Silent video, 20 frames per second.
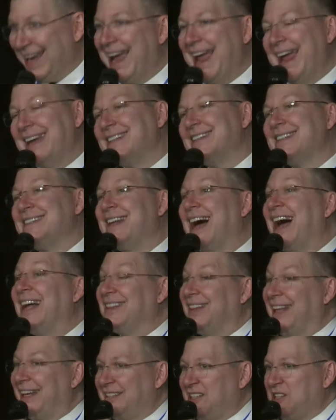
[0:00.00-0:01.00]
He does
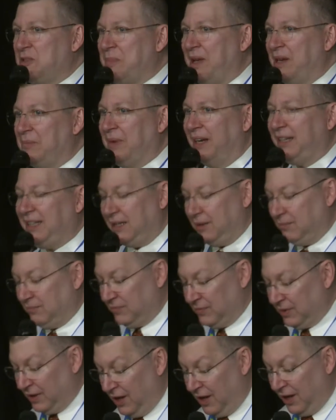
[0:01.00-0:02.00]
not like to spend money.
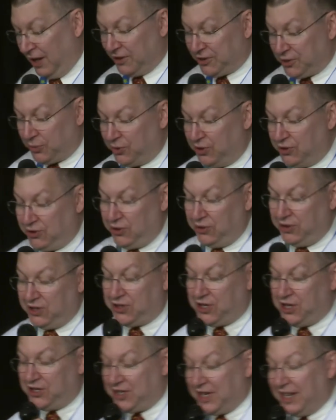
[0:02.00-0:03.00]
So as soon as
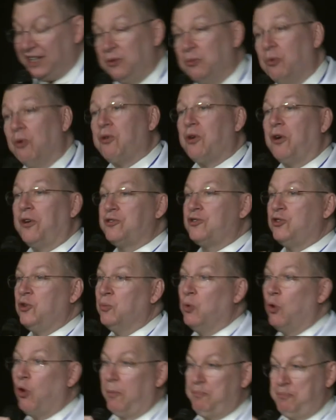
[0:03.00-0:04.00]
she said it will cost you
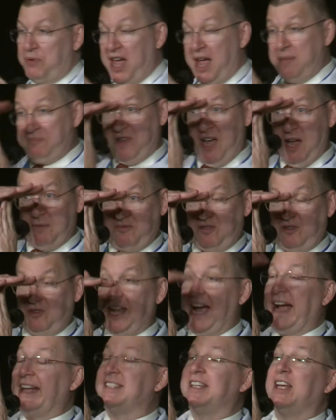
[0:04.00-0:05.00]
more,
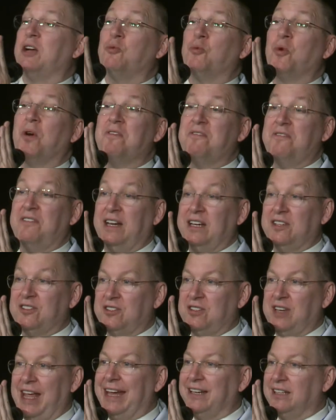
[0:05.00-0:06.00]
that's it, we're
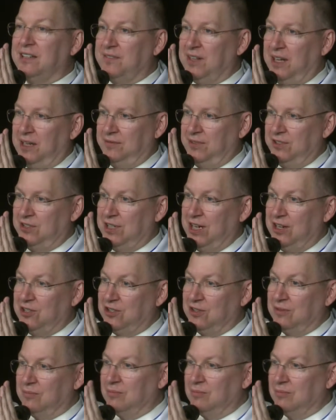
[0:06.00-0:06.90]
finished, end of conversation.